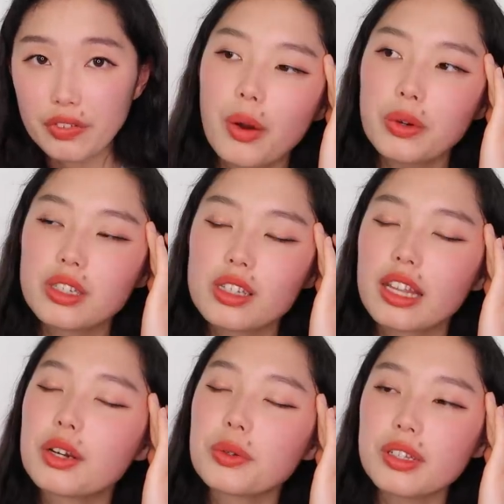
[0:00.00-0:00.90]
I was
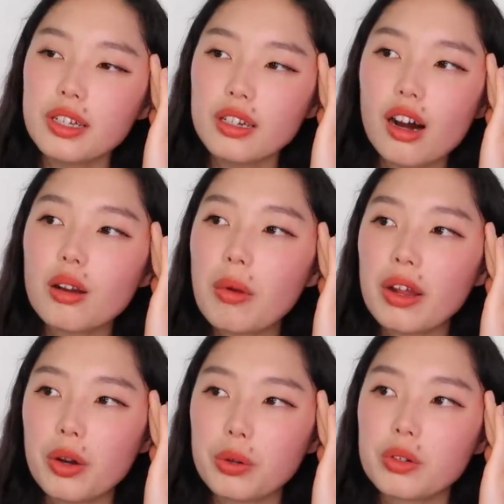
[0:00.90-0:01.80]
literally on
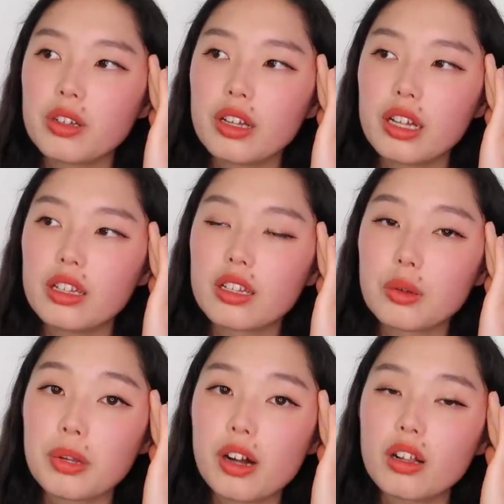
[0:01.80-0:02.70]
my own in
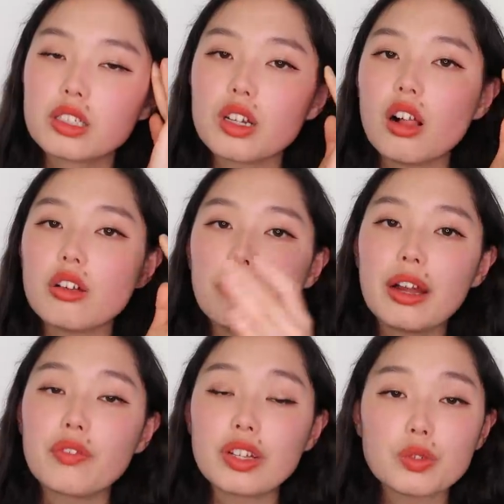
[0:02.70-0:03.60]
community college. All of
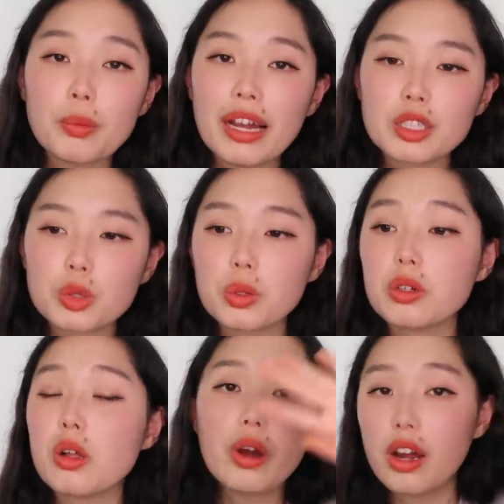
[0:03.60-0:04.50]
my friends from high
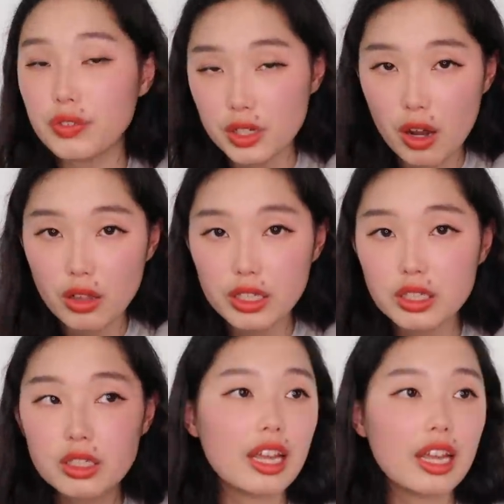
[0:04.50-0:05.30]
school went off to college.